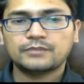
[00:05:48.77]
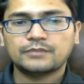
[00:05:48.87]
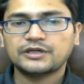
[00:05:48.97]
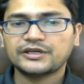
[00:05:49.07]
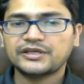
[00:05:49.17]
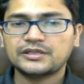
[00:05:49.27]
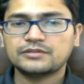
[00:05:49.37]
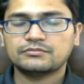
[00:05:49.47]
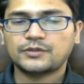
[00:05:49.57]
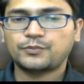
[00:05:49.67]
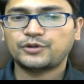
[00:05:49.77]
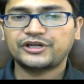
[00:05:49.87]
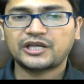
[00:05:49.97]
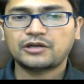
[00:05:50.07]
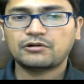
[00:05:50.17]
Again
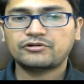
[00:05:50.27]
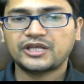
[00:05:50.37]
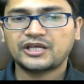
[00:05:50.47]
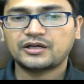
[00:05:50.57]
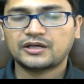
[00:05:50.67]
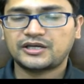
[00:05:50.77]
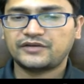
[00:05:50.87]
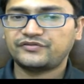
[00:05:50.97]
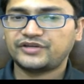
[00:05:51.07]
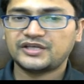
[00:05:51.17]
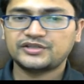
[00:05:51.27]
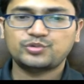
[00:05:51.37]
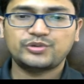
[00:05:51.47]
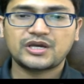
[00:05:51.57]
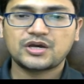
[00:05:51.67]
opponent cannot take, and if takes
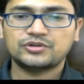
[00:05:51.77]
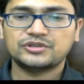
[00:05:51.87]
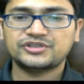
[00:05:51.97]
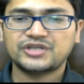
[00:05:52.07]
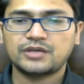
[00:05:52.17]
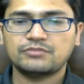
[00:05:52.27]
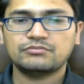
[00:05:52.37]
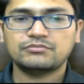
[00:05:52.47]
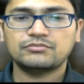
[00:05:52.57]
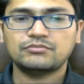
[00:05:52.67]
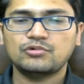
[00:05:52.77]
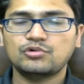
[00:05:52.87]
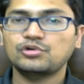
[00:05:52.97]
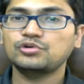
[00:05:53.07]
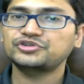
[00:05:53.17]
we have the same
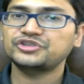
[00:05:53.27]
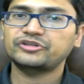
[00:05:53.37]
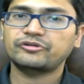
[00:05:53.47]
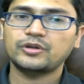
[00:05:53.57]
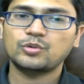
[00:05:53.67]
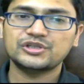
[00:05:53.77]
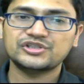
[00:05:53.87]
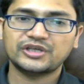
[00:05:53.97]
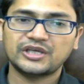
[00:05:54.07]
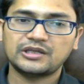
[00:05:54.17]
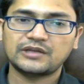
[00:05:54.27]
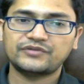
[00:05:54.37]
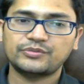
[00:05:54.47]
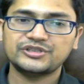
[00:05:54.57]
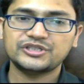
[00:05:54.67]
move rook c3. Once again
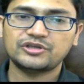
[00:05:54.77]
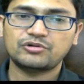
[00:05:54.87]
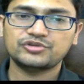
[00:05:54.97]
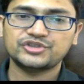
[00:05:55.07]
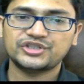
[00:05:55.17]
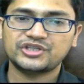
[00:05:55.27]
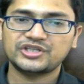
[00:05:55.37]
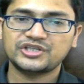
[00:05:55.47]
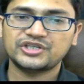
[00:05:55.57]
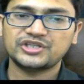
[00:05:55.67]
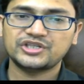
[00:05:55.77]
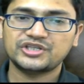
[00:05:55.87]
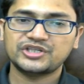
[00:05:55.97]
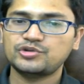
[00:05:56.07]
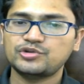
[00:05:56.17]
after bc3 rook c3, still the
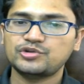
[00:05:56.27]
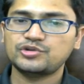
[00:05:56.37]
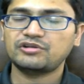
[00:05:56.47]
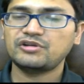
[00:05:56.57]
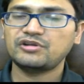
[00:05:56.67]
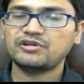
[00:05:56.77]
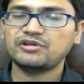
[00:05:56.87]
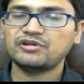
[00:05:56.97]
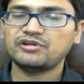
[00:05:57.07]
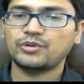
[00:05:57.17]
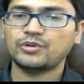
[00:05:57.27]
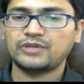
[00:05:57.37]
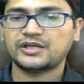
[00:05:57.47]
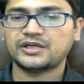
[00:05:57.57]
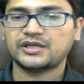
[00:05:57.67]
threat is rook a3 and rook a1 mate.